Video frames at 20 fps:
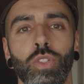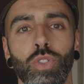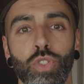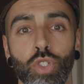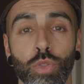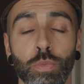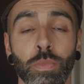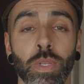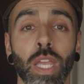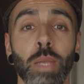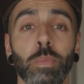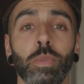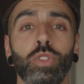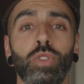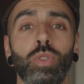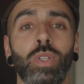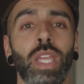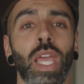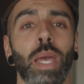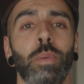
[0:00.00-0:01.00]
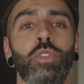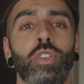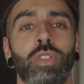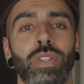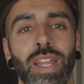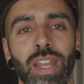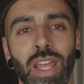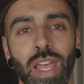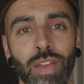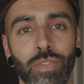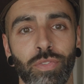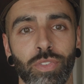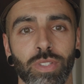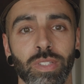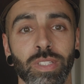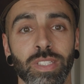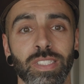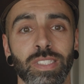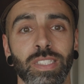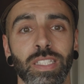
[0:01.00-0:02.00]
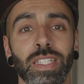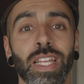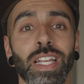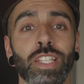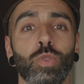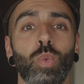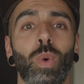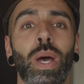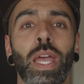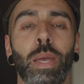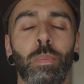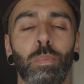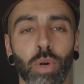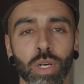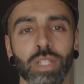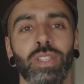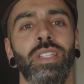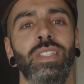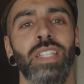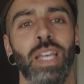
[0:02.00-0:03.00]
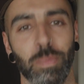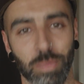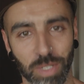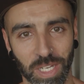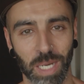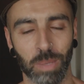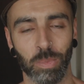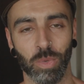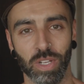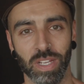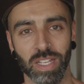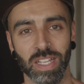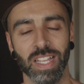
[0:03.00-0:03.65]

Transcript: You should be able to capture that effortlessly. That's why I bought the damn camera.